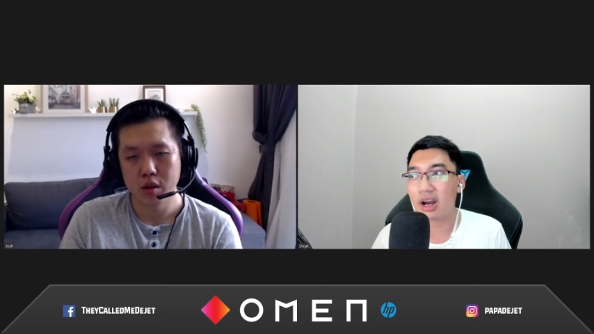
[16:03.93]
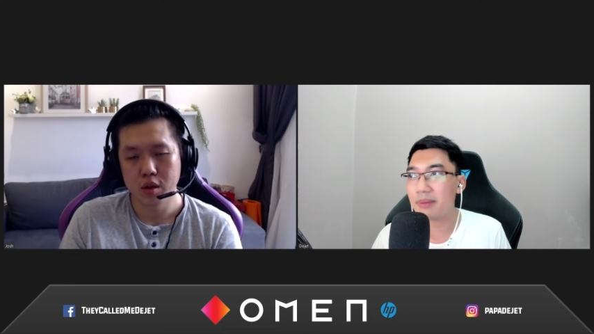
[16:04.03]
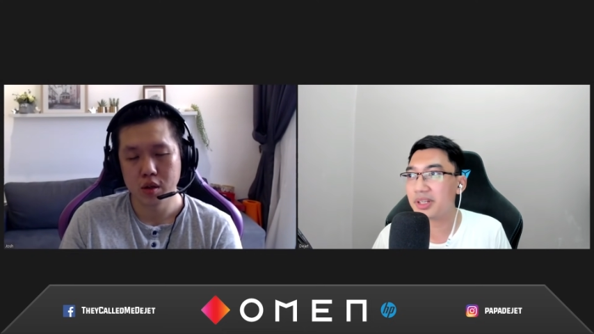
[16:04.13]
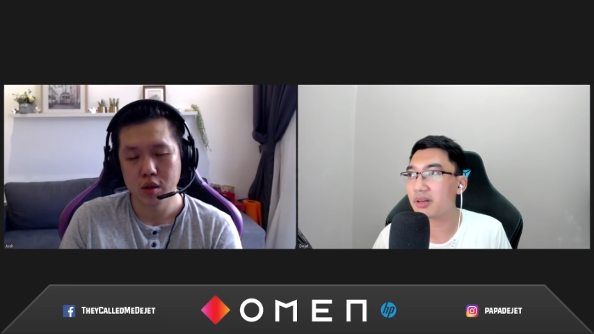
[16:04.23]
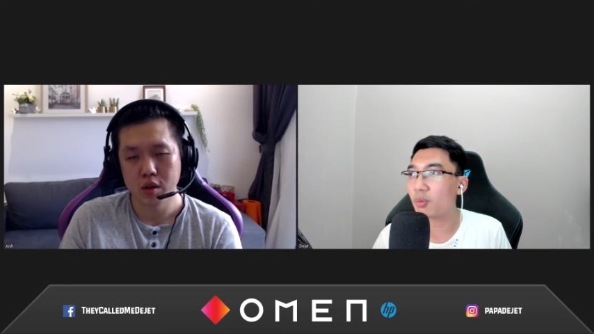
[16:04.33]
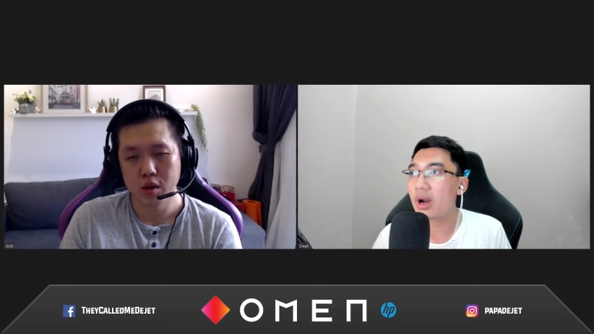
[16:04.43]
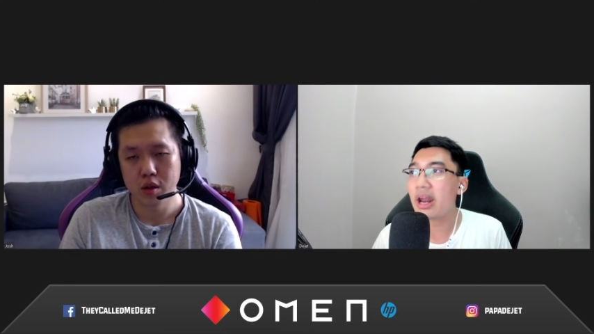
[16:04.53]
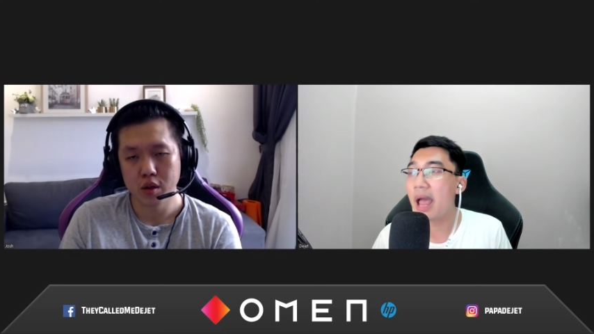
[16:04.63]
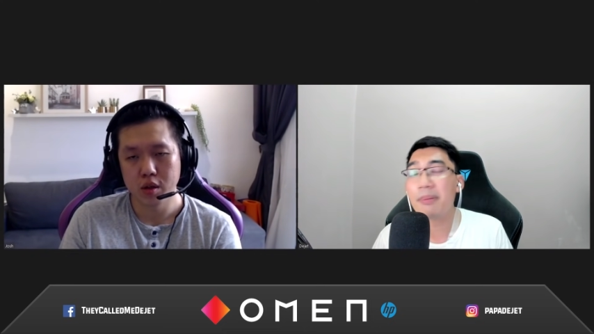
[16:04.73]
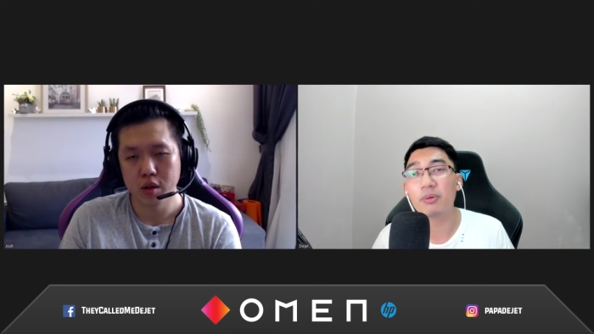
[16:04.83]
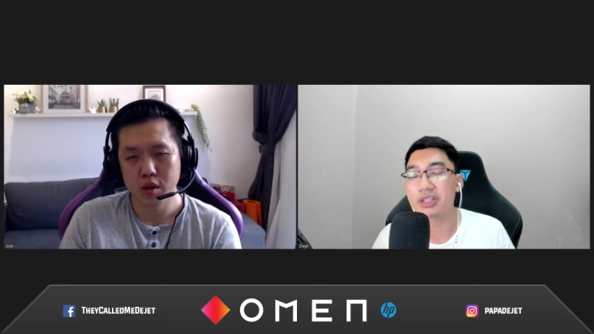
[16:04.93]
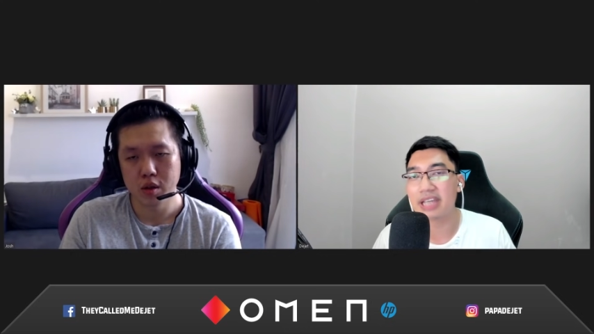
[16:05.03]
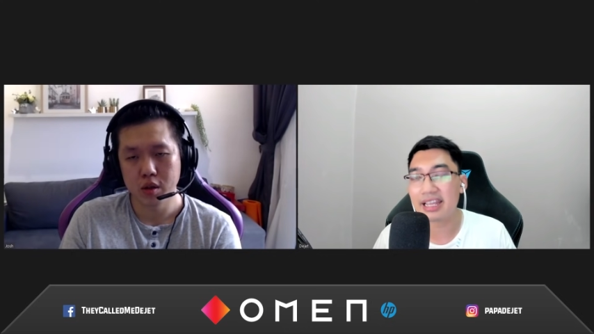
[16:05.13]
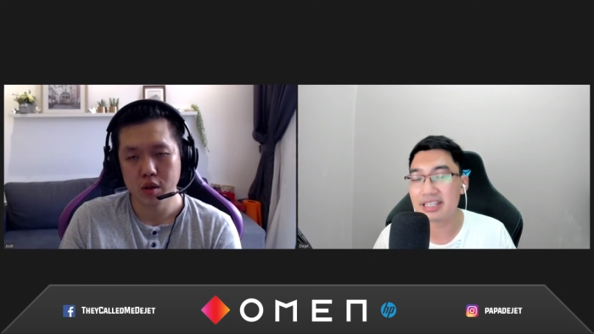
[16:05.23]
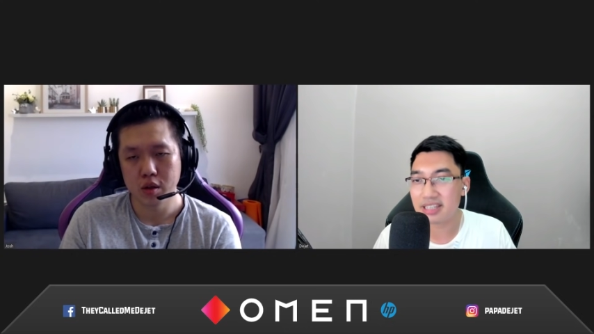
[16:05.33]
Speaker 1: I mean, what happened with
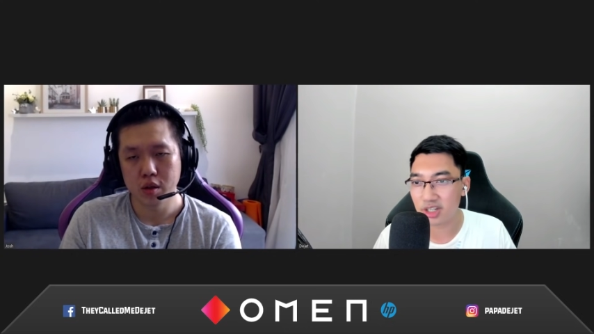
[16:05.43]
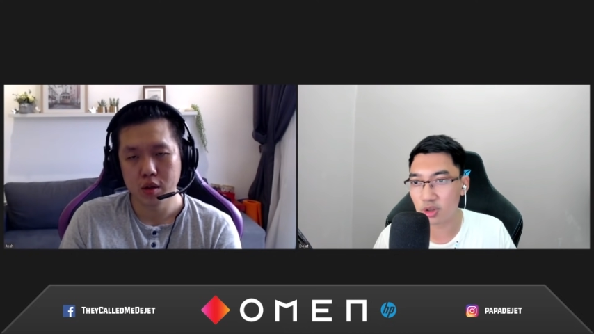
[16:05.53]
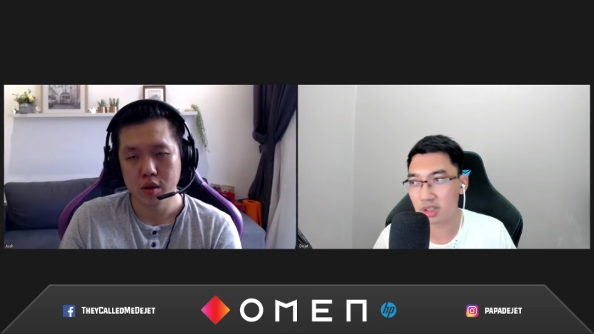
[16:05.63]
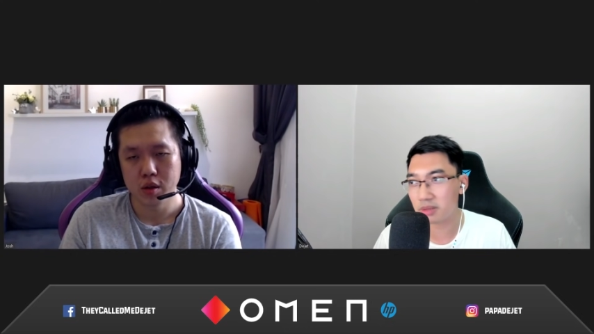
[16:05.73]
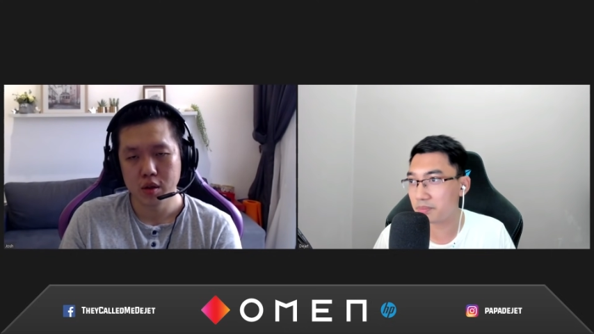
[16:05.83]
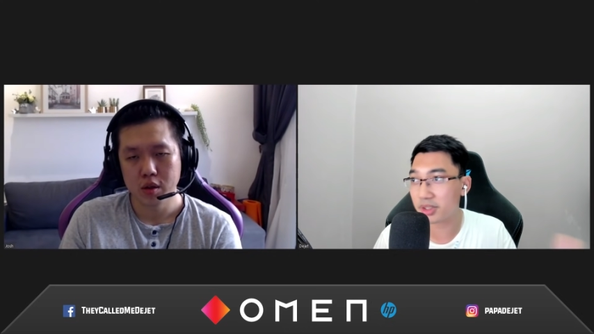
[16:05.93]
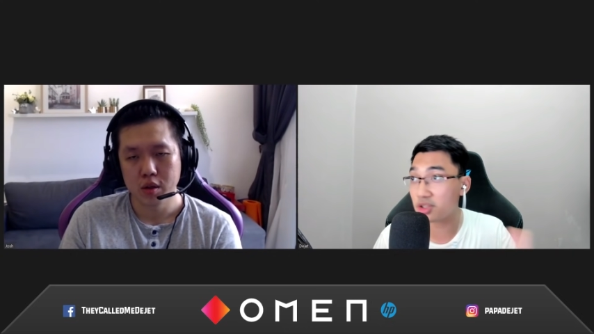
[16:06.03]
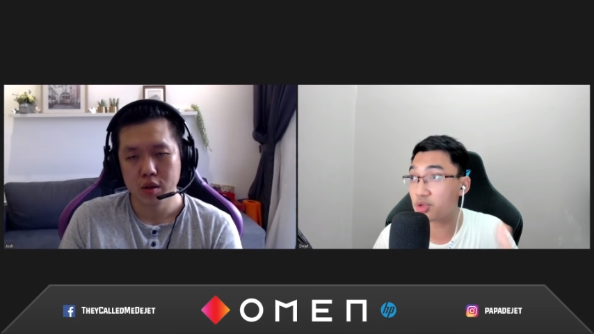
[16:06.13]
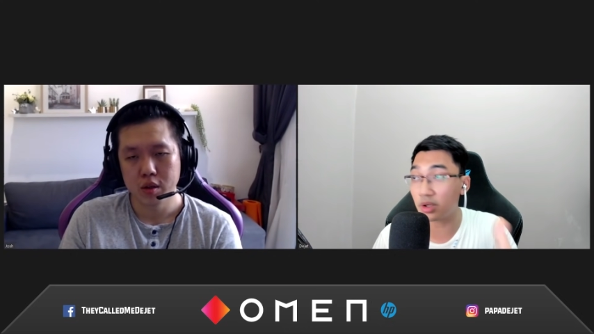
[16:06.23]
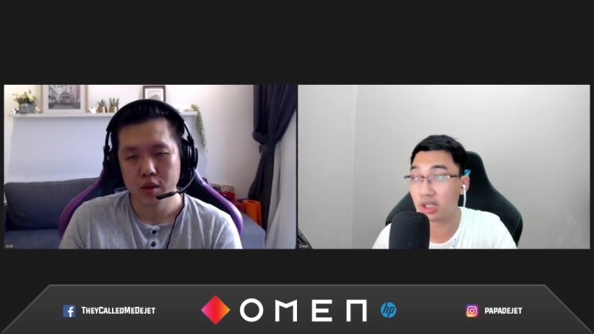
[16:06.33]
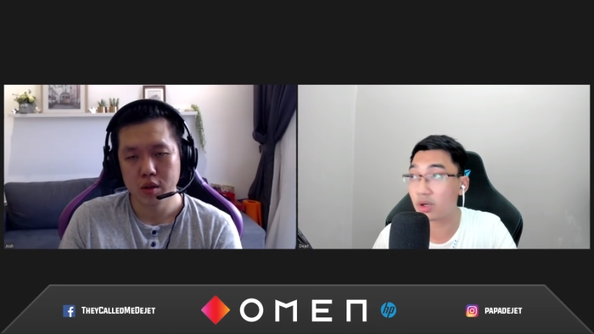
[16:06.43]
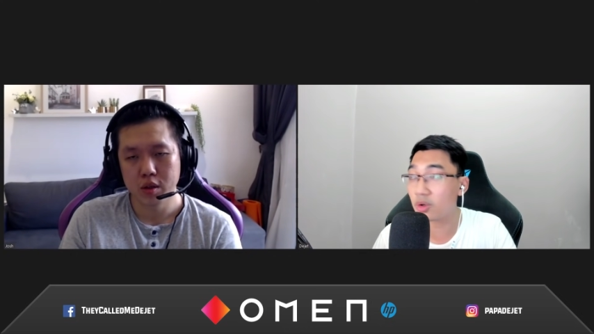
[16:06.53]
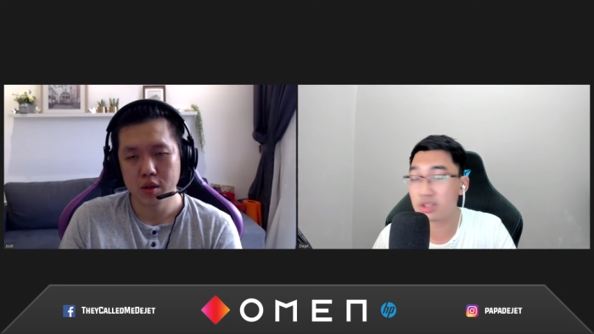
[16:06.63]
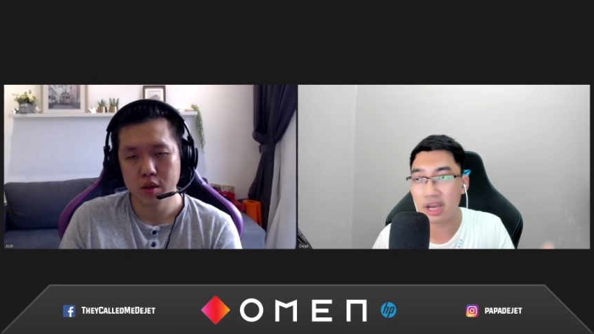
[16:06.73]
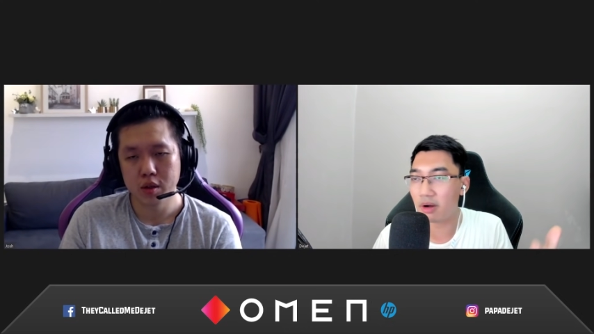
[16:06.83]
TNC actually? Because you are the
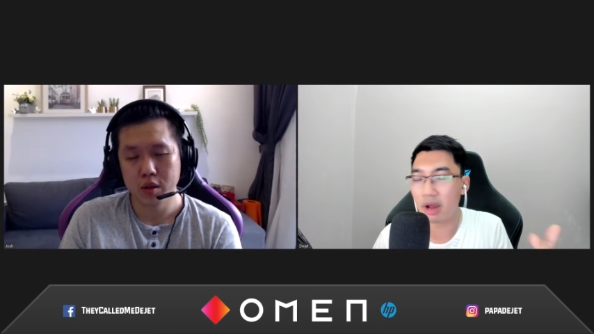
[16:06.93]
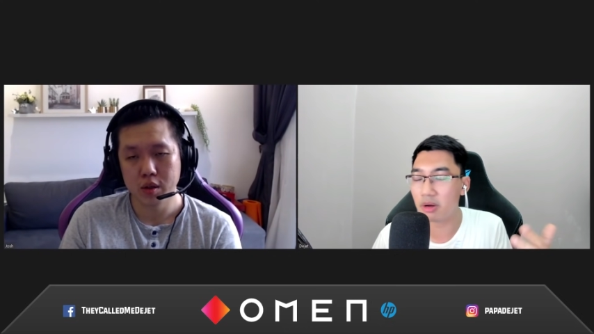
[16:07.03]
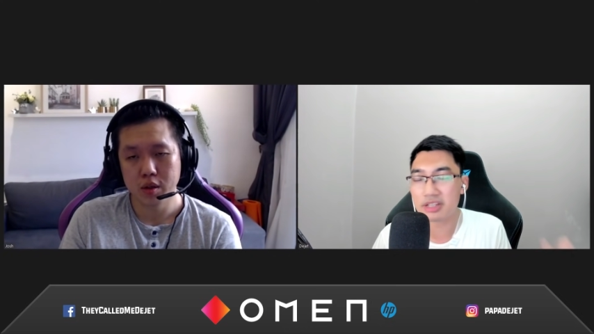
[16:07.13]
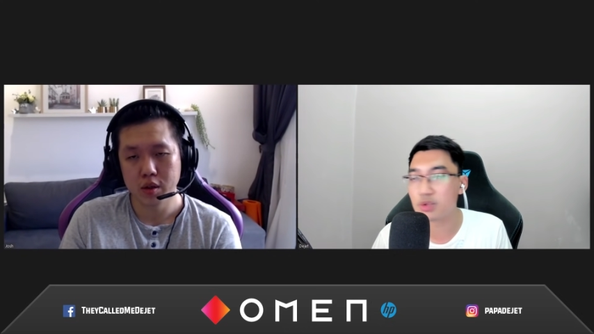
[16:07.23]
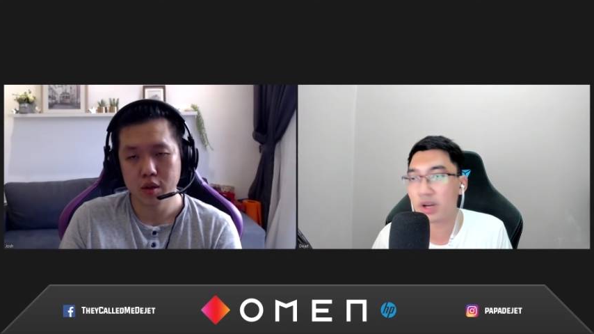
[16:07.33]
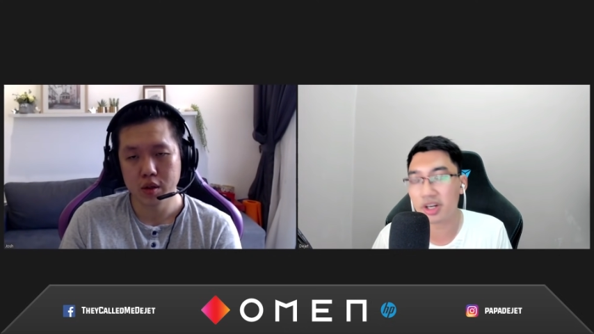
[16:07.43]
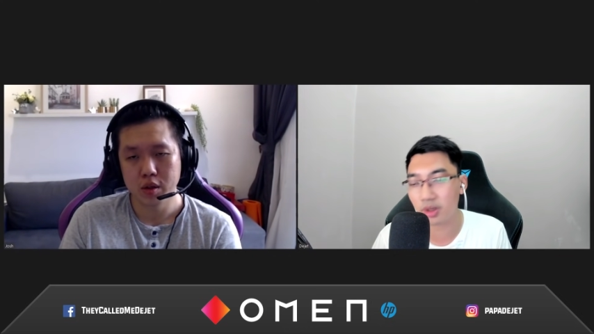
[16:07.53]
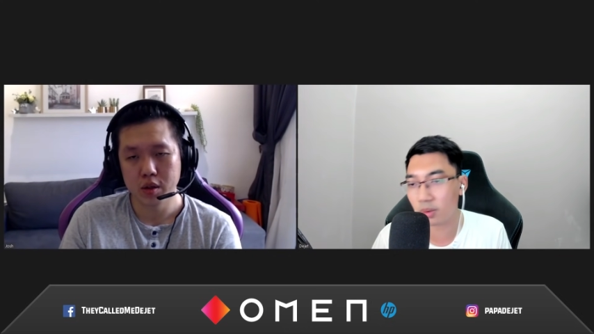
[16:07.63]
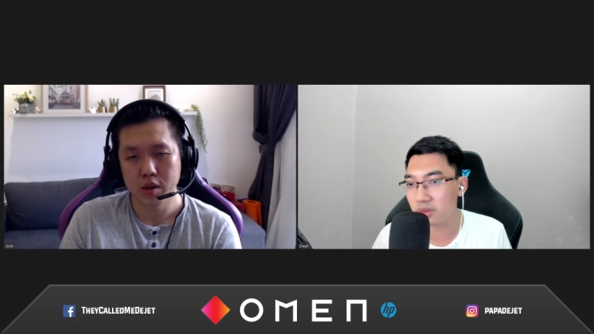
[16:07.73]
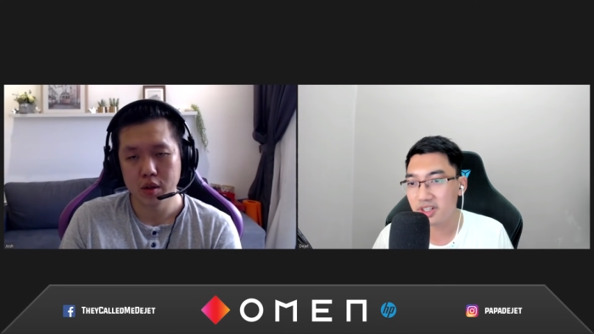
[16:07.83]
coach, I, I just want to know